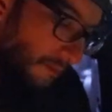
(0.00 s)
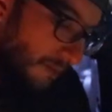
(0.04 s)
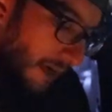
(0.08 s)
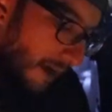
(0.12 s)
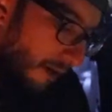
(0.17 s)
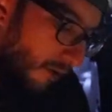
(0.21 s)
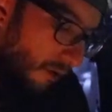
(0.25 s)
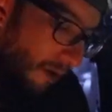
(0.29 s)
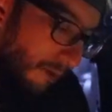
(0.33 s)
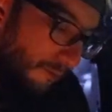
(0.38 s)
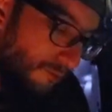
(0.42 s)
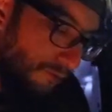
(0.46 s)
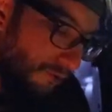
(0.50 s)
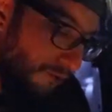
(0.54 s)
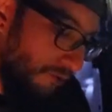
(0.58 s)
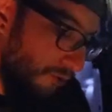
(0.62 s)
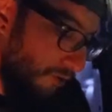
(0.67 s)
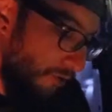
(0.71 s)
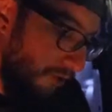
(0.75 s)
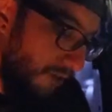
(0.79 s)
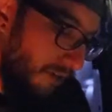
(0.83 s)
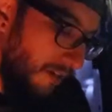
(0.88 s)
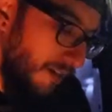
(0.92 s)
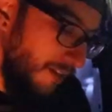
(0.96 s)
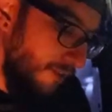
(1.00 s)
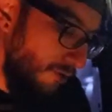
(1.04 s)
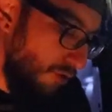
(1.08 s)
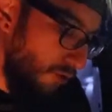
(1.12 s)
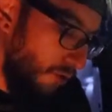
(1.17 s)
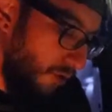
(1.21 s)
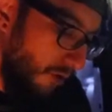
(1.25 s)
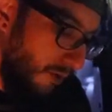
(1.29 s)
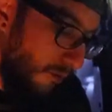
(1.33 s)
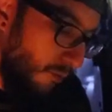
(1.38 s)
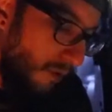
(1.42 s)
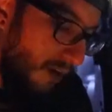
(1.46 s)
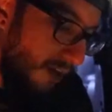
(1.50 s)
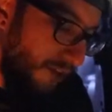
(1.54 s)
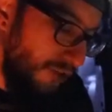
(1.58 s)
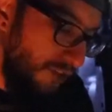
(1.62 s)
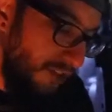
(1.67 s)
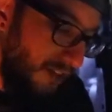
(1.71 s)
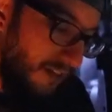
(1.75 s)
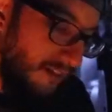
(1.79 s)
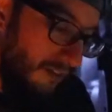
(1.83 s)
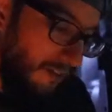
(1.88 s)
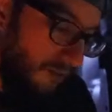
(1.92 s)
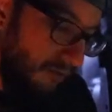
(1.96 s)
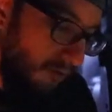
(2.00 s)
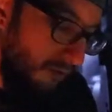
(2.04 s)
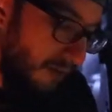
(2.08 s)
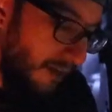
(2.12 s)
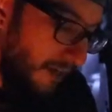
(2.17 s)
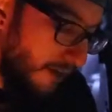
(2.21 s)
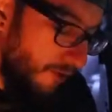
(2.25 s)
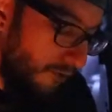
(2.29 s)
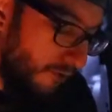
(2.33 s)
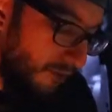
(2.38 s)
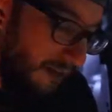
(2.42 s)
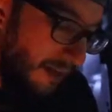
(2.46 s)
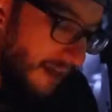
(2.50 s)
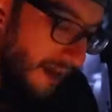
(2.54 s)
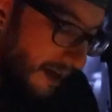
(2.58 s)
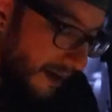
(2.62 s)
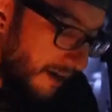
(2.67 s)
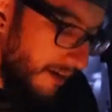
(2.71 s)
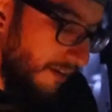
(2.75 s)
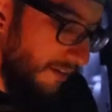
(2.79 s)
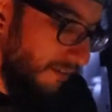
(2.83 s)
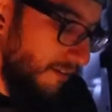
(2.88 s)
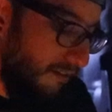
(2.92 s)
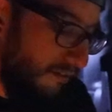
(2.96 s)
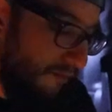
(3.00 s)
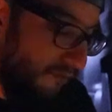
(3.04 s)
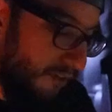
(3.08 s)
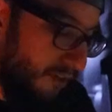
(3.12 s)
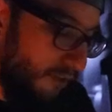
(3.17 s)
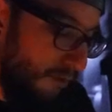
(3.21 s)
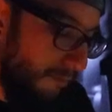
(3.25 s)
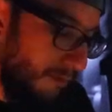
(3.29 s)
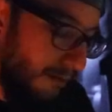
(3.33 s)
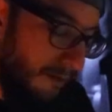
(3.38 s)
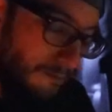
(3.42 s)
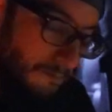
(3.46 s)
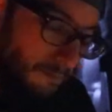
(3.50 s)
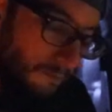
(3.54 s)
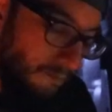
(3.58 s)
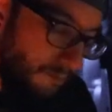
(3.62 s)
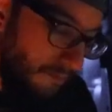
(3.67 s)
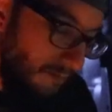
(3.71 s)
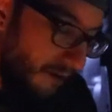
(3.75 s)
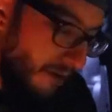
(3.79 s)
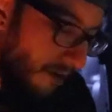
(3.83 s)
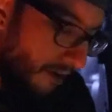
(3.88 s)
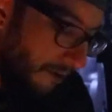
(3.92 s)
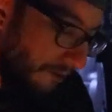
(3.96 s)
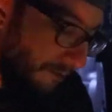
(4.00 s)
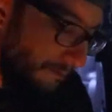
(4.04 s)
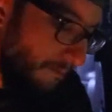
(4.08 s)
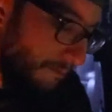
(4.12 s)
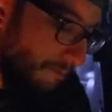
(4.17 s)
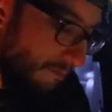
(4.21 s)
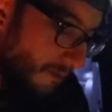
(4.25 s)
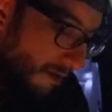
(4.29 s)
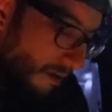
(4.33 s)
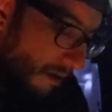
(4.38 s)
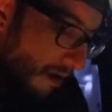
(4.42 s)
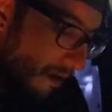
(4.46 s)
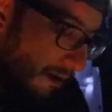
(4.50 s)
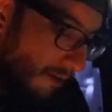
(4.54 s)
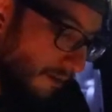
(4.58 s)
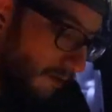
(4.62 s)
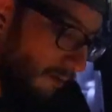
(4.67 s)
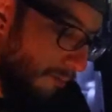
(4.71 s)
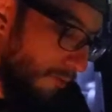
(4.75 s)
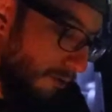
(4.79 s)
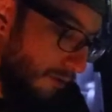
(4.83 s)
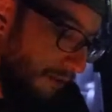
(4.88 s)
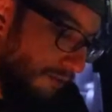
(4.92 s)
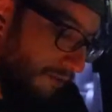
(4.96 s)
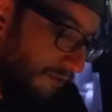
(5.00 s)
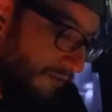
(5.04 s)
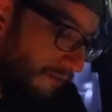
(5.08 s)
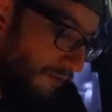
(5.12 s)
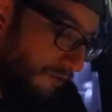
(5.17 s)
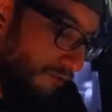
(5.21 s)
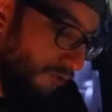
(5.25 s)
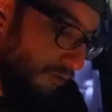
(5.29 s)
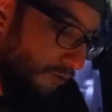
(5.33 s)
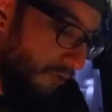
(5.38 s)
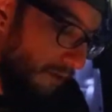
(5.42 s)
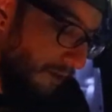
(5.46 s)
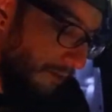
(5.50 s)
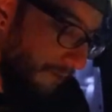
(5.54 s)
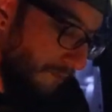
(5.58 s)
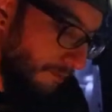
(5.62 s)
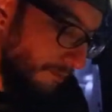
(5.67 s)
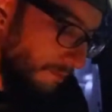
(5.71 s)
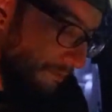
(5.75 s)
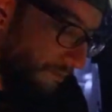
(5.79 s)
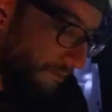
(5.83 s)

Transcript: I know I'm sure gonna enjoy watching it a little later and editing this video, but I'm really just enjoying